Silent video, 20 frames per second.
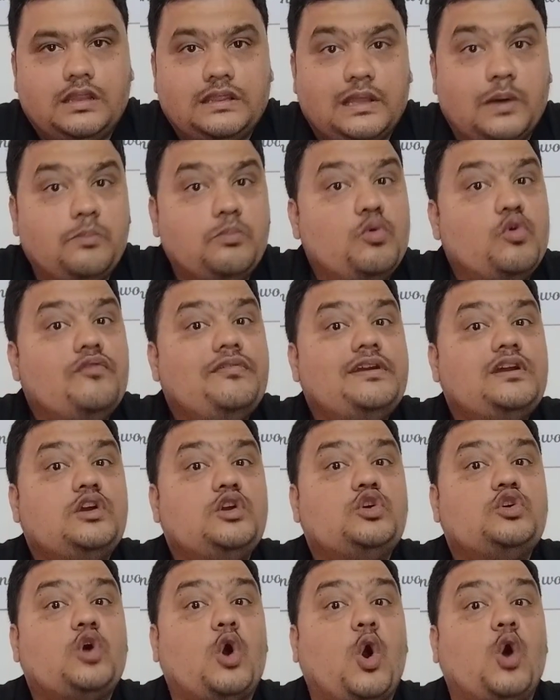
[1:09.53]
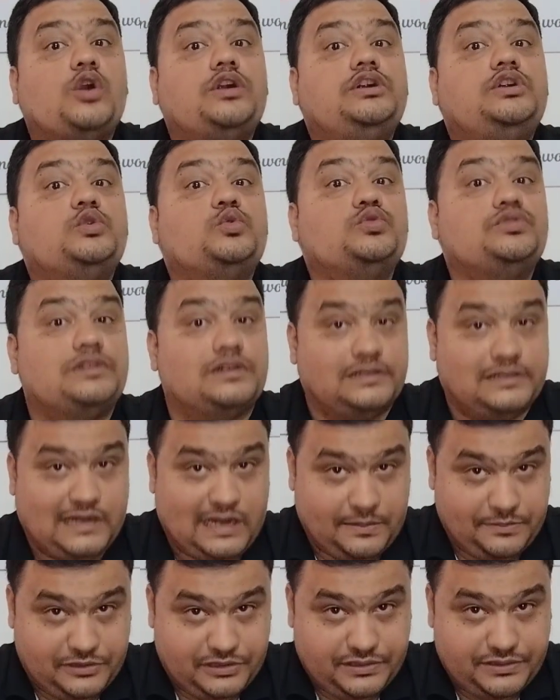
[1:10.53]
Now moving on to the
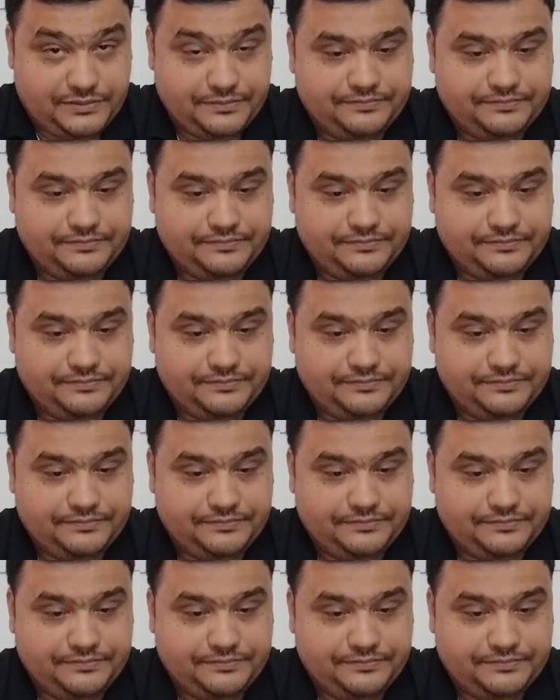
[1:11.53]
grammar.